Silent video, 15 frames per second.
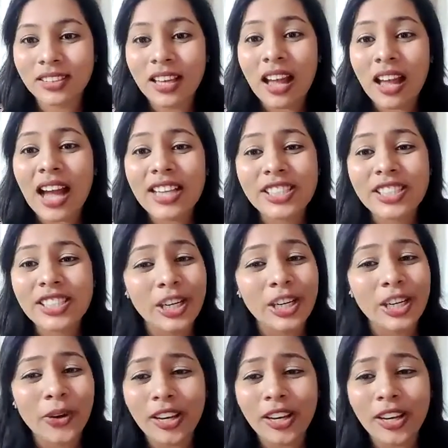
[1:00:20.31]
I tell you
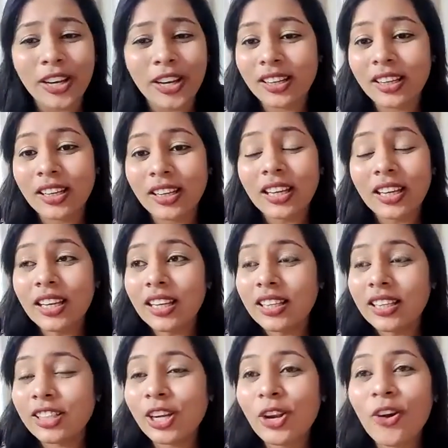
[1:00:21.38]
all,
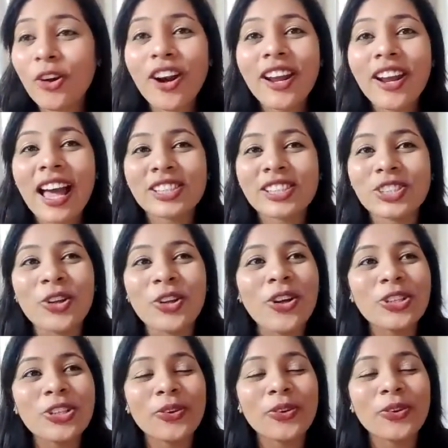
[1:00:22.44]
the Lord has not
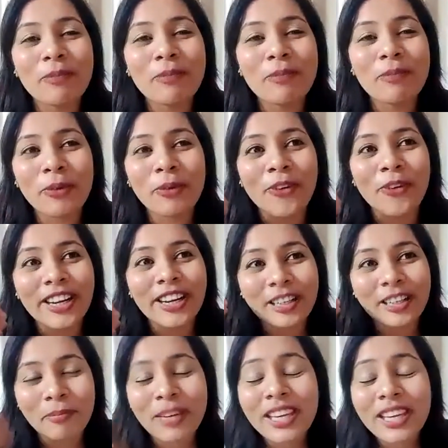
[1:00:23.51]
only provided
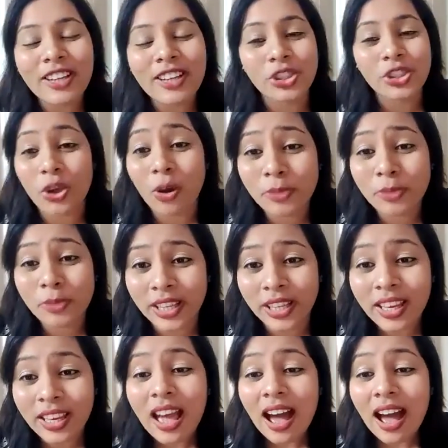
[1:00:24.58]
me a job today,
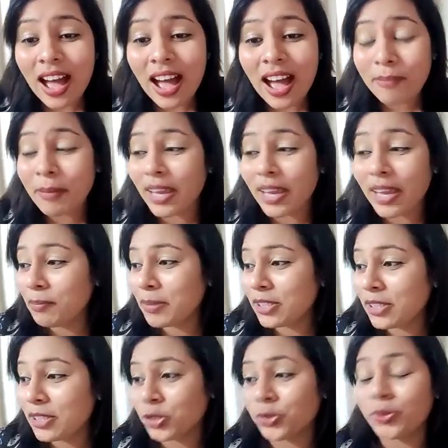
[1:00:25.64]
I am able
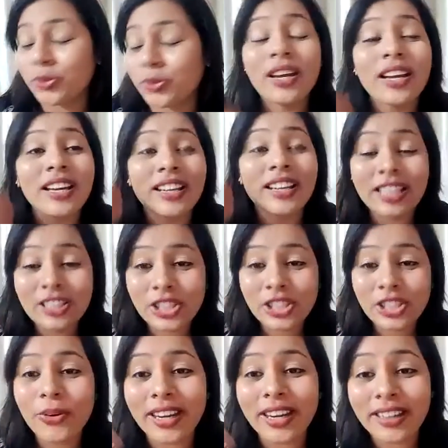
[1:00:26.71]
to reach
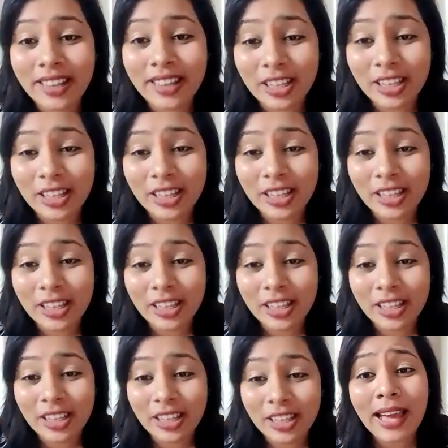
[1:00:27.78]
out and touch people.
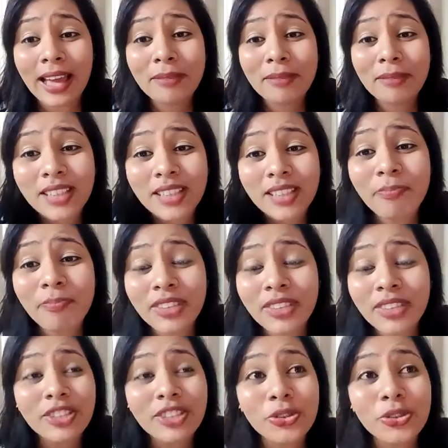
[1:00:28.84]
I am something
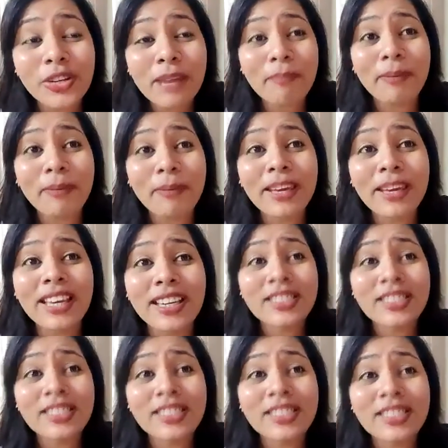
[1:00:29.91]
today
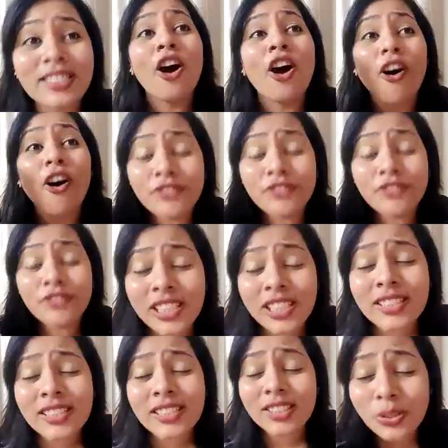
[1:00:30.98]
because of
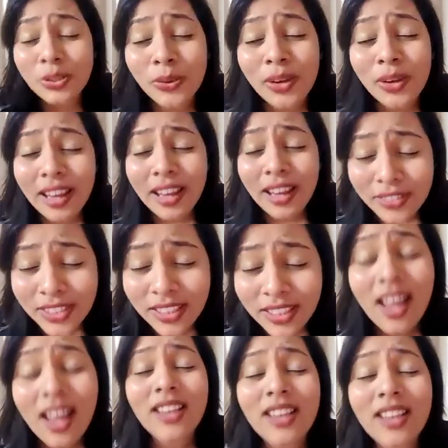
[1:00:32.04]
Jesus who loves
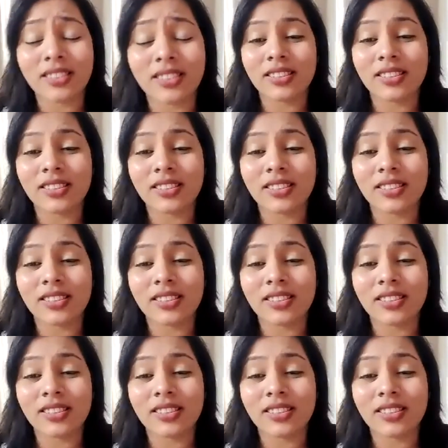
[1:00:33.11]
us.